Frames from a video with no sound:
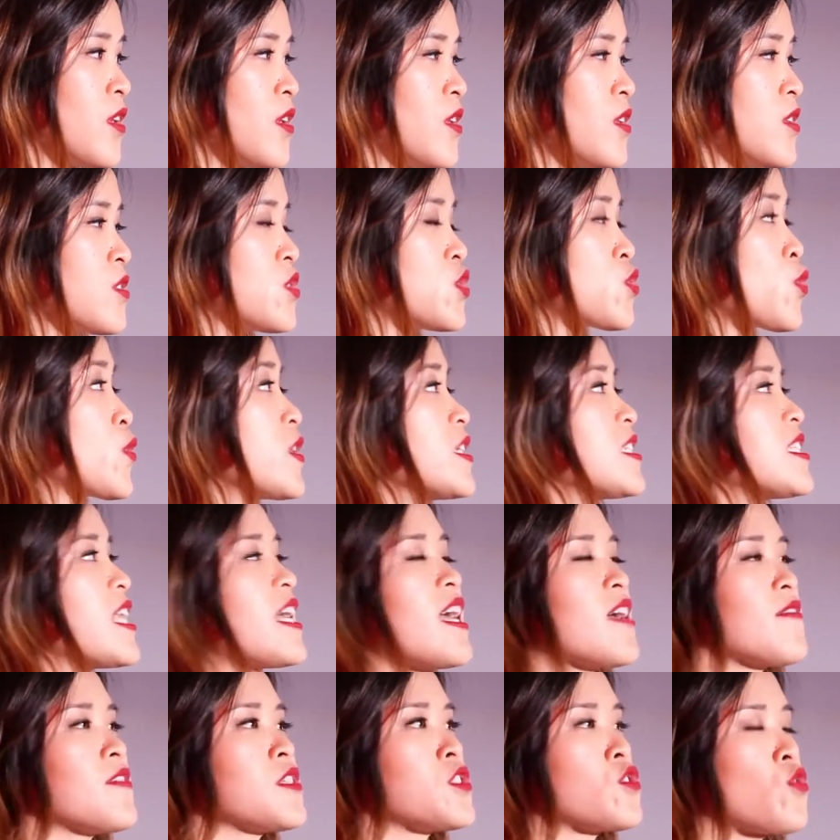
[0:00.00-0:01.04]
Stories that
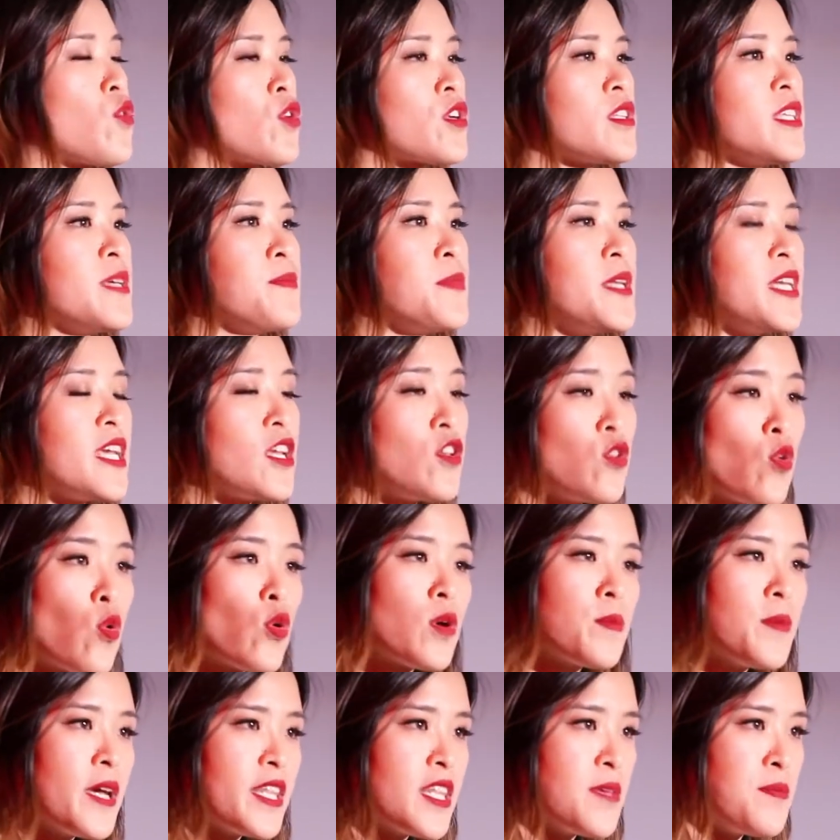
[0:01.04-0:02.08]
have historically been ignored
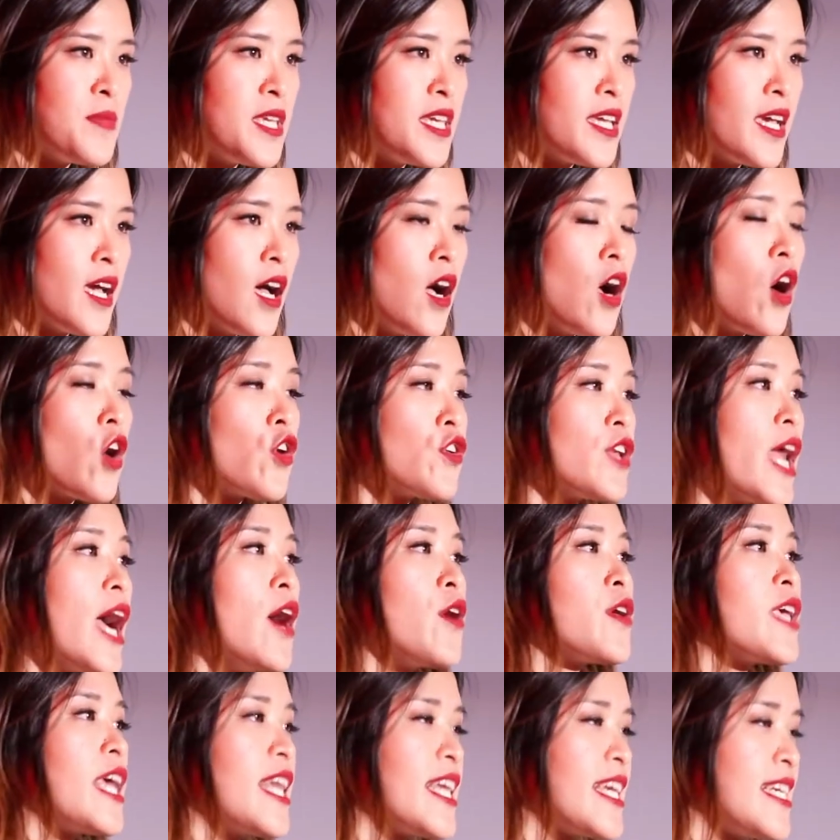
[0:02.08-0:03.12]
by the media are now
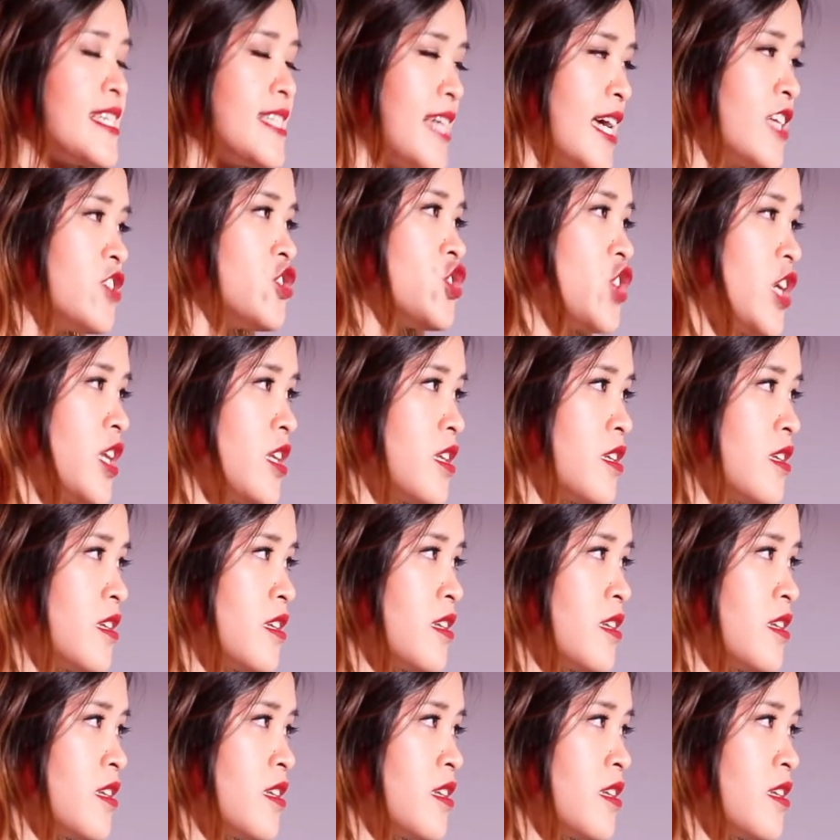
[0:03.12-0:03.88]
getting attention.